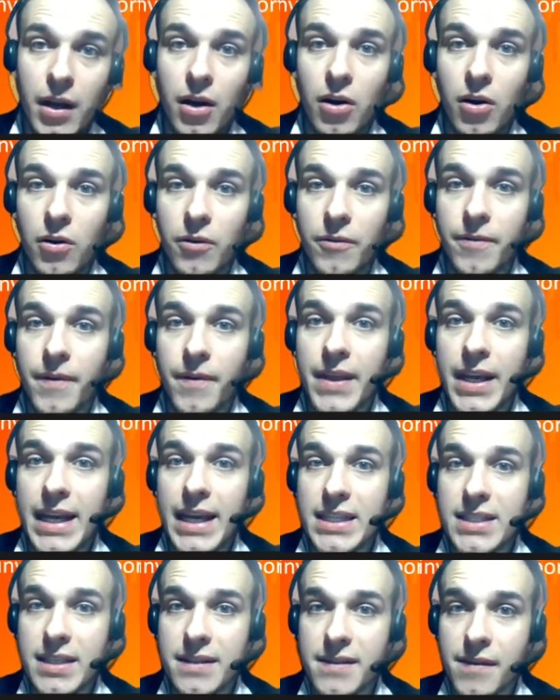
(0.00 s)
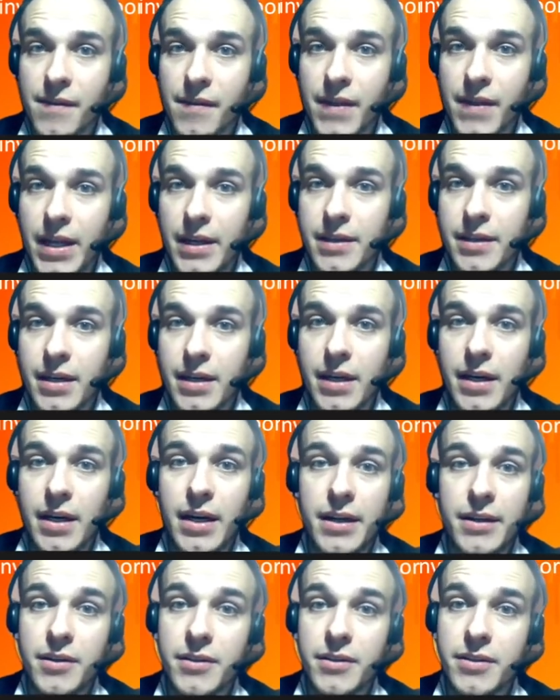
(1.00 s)
of the assets that
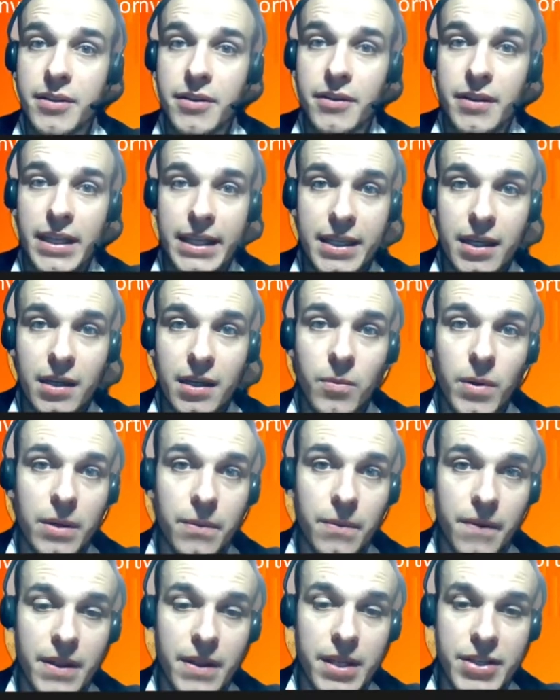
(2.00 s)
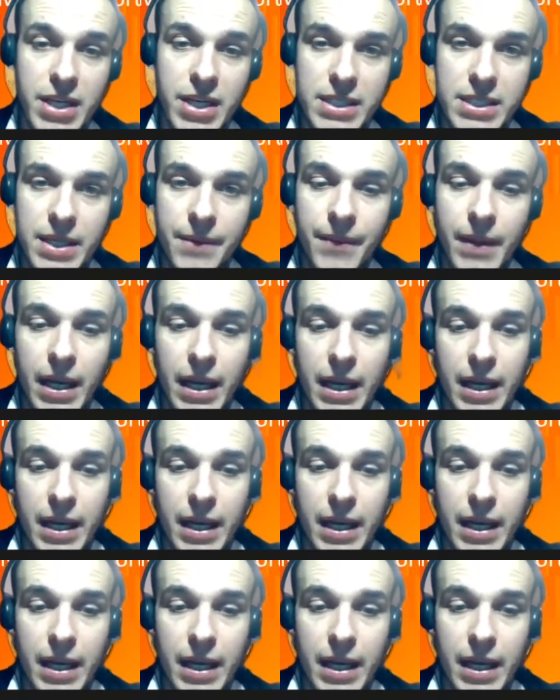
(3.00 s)
are not correlating one with each other.